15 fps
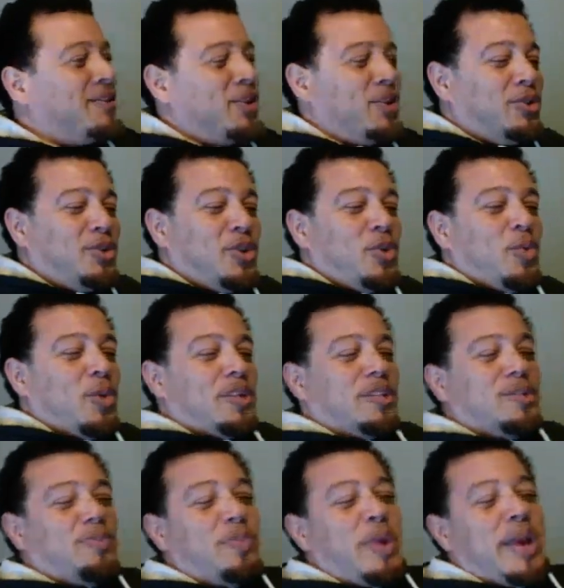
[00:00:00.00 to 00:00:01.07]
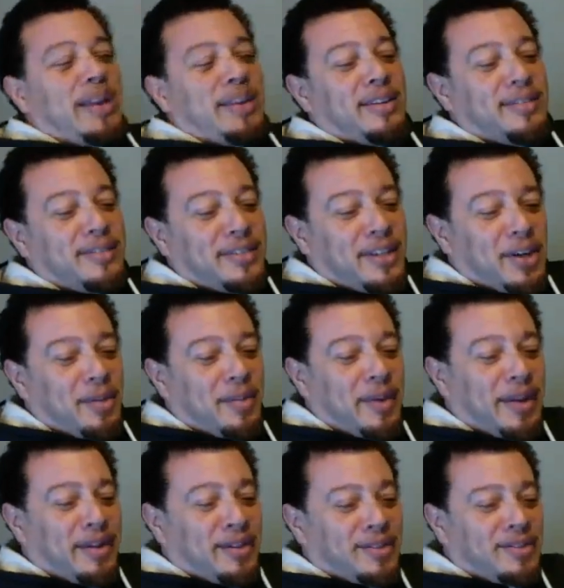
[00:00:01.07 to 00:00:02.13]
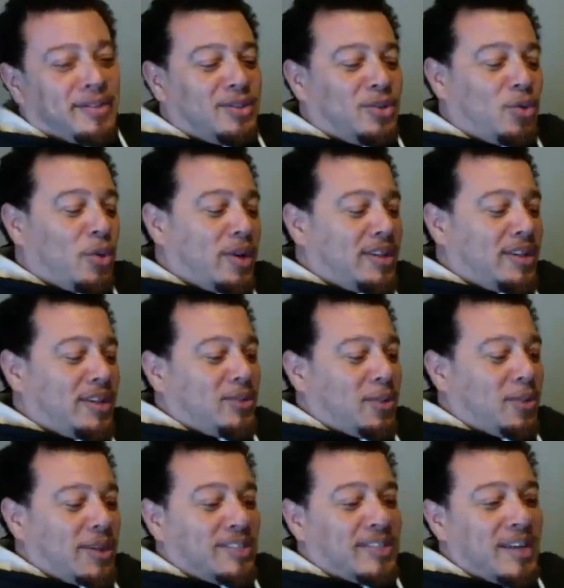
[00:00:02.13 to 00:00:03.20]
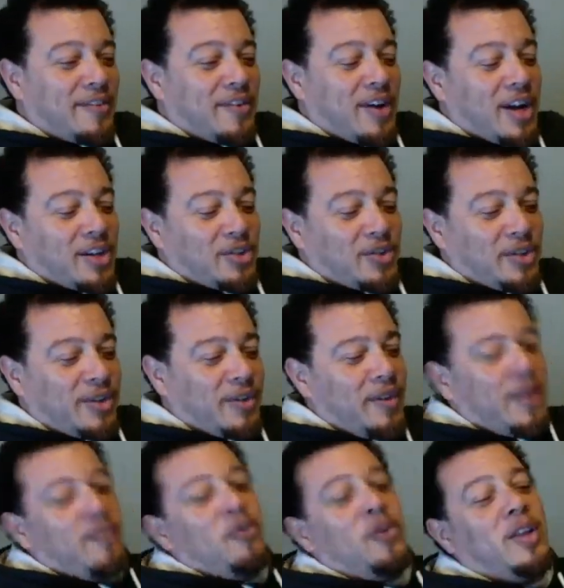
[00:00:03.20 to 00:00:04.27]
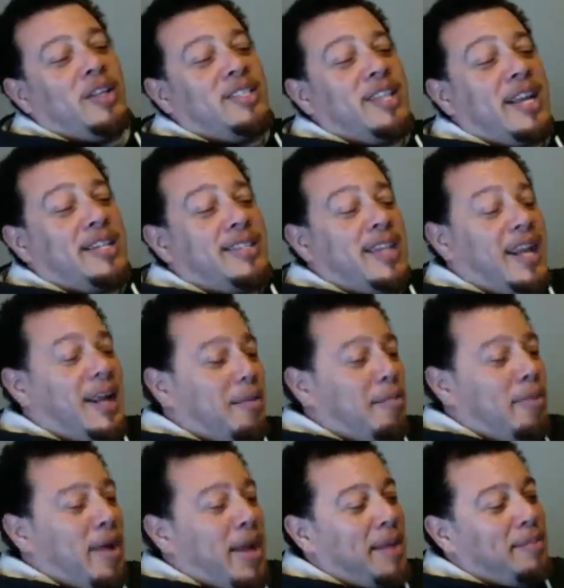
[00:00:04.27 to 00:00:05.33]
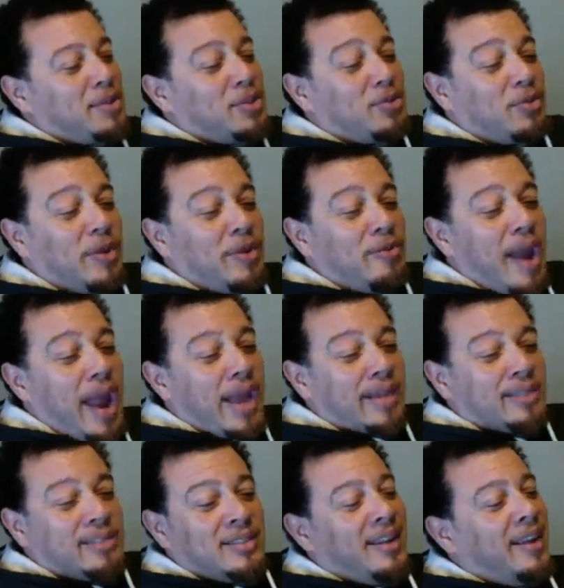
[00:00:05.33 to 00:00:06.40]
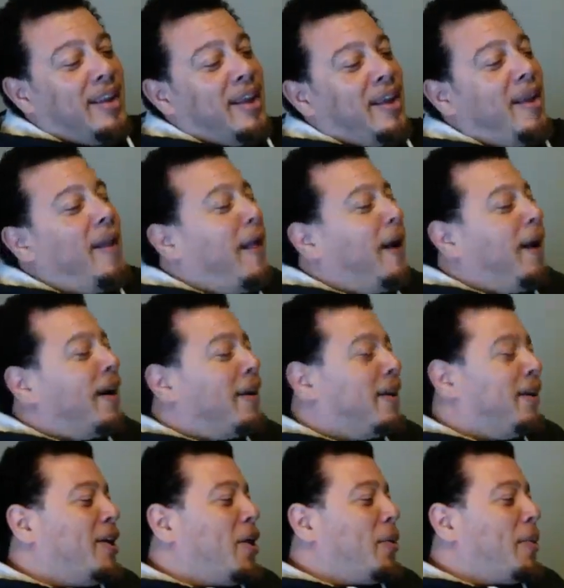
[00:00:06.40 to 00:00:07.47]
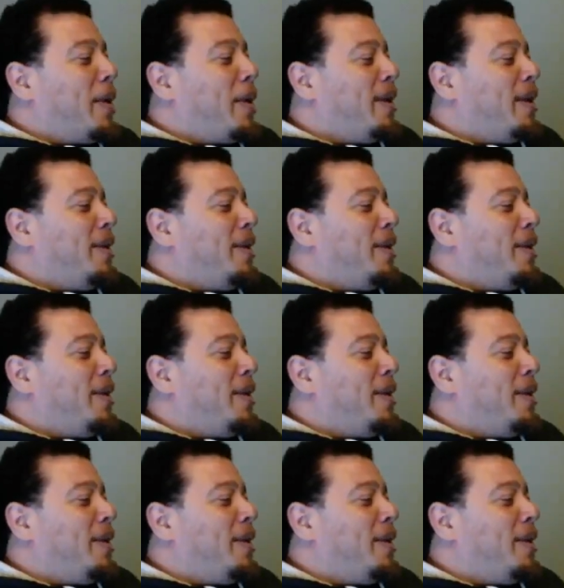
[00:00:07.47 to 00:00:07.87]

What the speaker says: Do you want to spend, 2,700? You get the titanium pipe, it's 3 racks. You know what I mean?